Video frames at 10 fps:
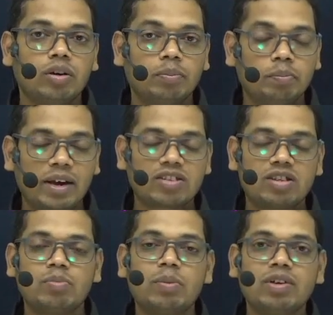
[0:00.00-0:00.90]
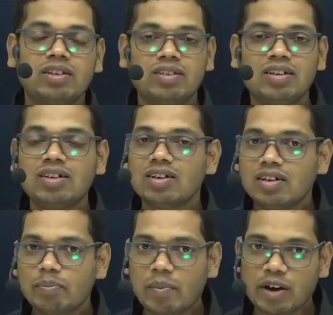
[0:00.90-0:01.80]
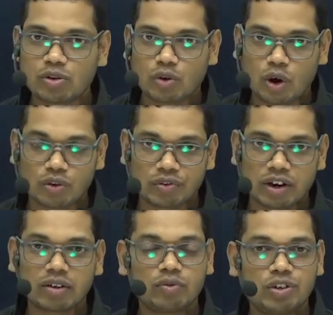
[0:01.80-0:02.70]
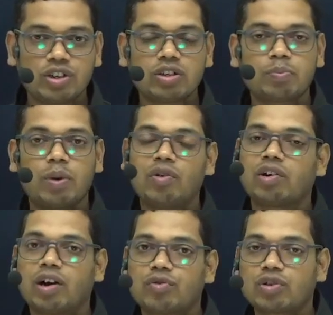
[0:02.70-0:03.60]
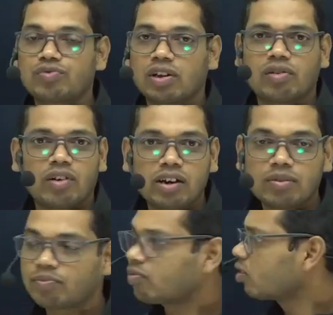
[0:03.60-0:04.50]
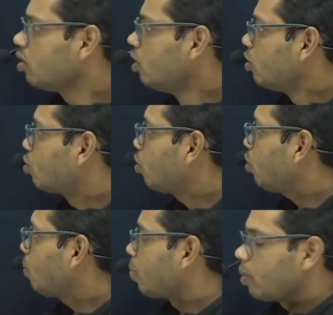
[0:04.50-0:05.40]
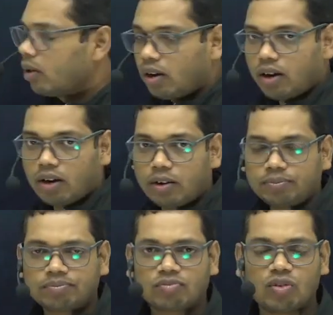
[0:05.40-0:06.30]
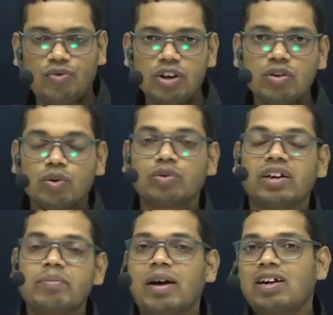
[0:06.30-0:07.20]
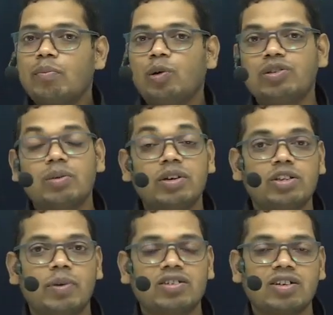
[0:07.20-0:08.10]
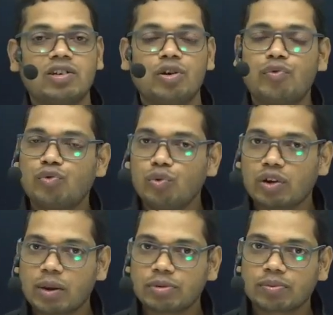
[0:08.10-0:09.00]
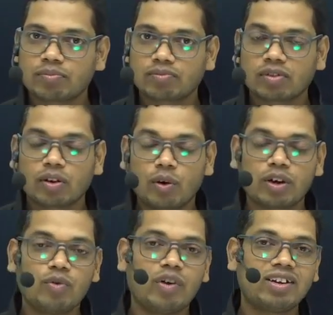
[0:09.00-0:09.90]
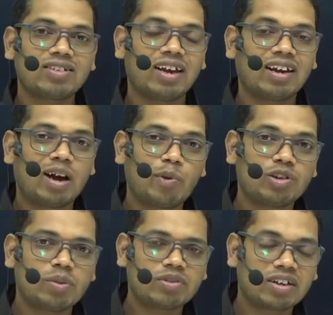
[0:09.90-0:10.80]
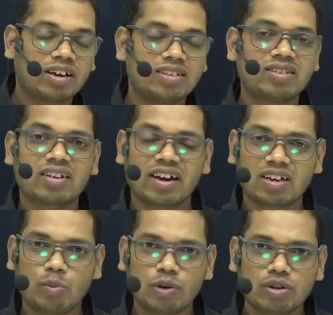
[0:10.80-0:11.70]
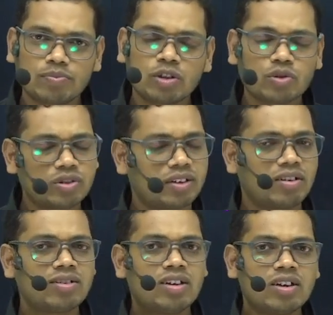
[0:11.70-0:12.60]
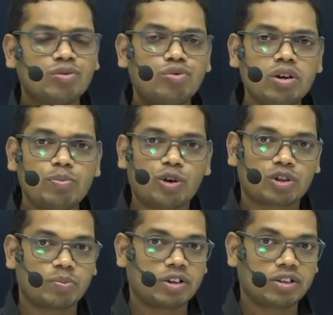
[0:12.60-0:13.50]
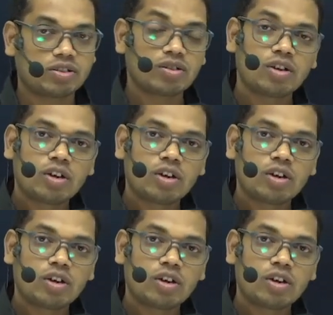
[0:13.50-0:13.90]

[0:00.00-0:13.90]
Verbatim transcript: maximum in the mitochondria, which is powerhouse of cell, right. So we know that metabolism is basically of two types. Okay, one is anabolism, second is the catabolism. So there are three possibilities.